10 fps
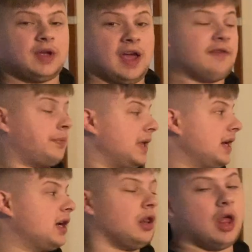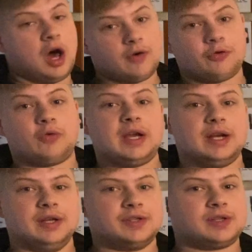have played in a lot of
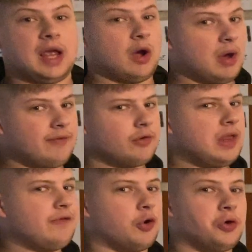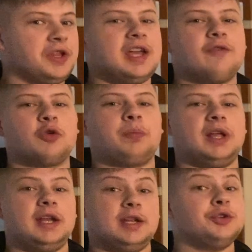arenas. However, they've only ever
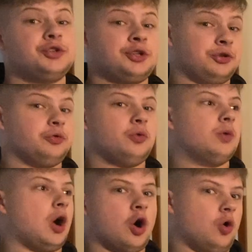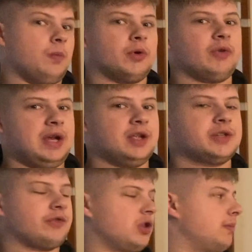played in 2 home
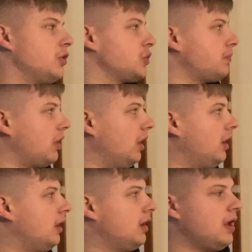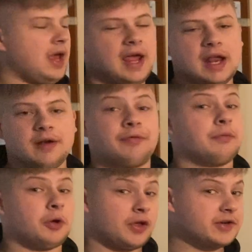arenas for the most part. And for
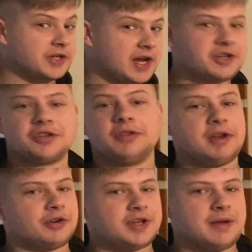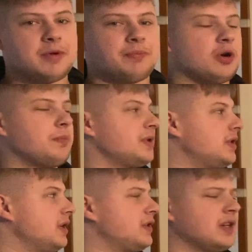both educational entertainment
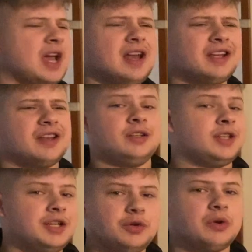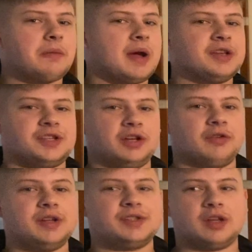purposes and kind of continuing my
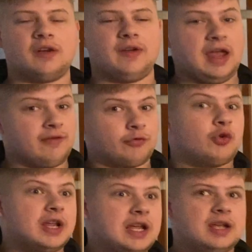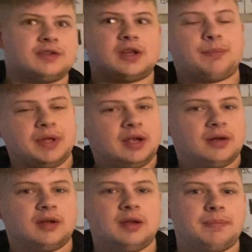series of every
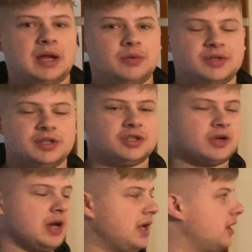something in Penguins history,